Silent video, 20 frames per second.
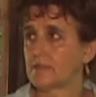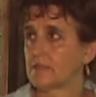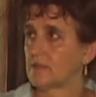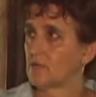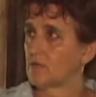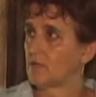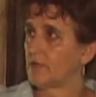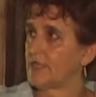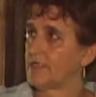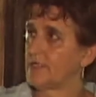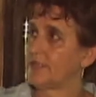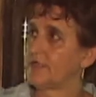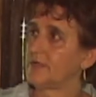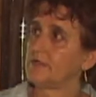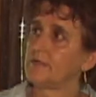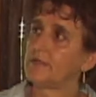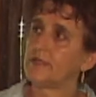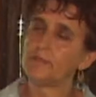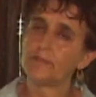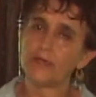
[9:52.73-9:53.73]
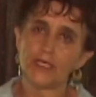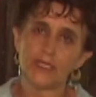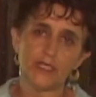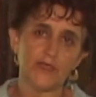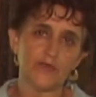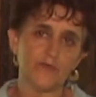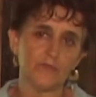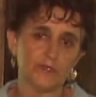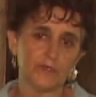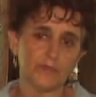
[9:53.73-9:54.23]
right here that might
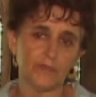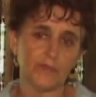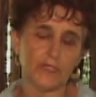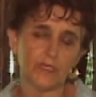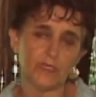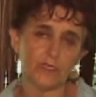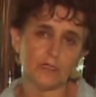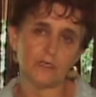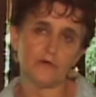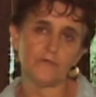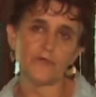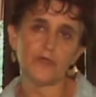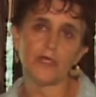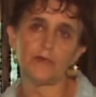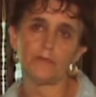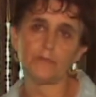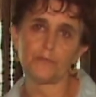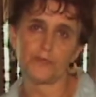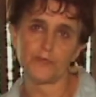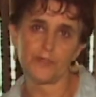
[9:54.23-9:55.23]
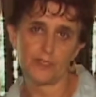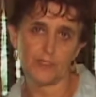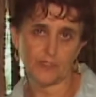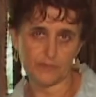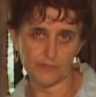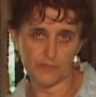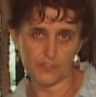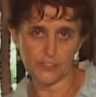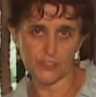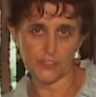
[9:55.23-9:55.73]
have been made of hemp
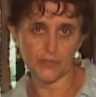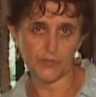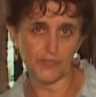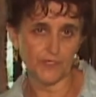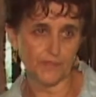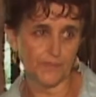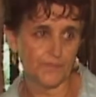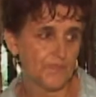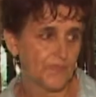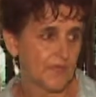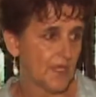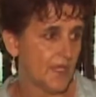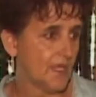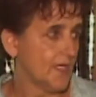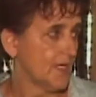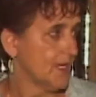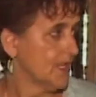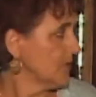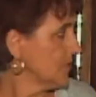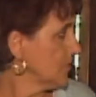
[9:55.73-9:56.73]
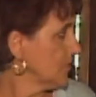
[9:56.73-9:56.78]
material. The